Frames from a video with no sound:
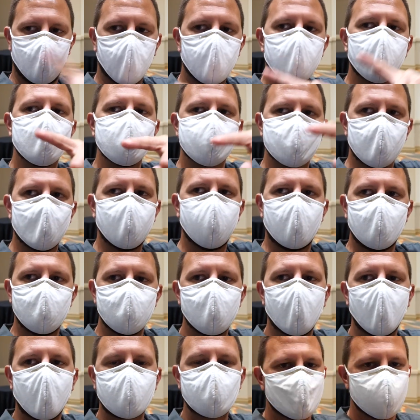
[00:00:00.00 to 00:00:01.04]
but we're gonna start heading
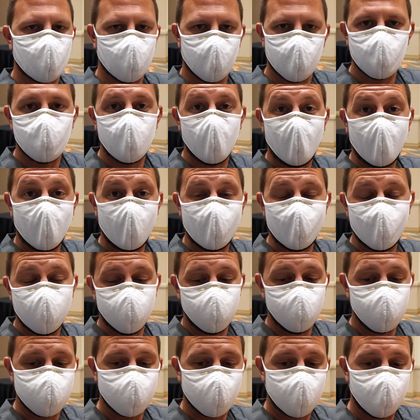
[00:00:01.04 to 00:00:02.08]
back to go to bed.
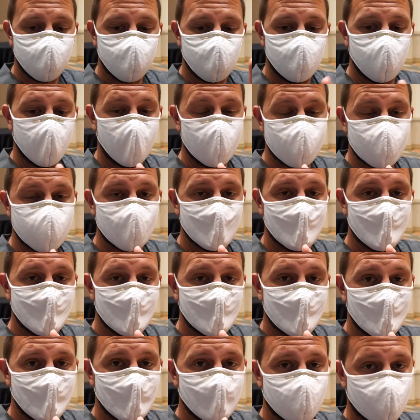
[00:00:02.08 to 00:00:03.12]
But
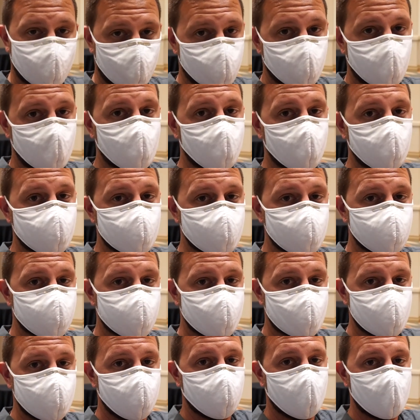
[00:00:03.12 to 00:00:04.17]
Got three boosts.
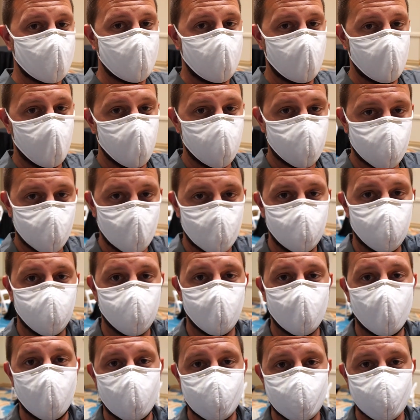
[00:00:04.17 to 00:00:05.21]
Let's see if we can hit all three
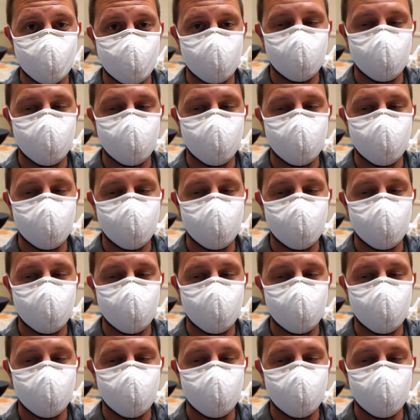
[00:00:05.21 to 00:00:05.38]
before it ends.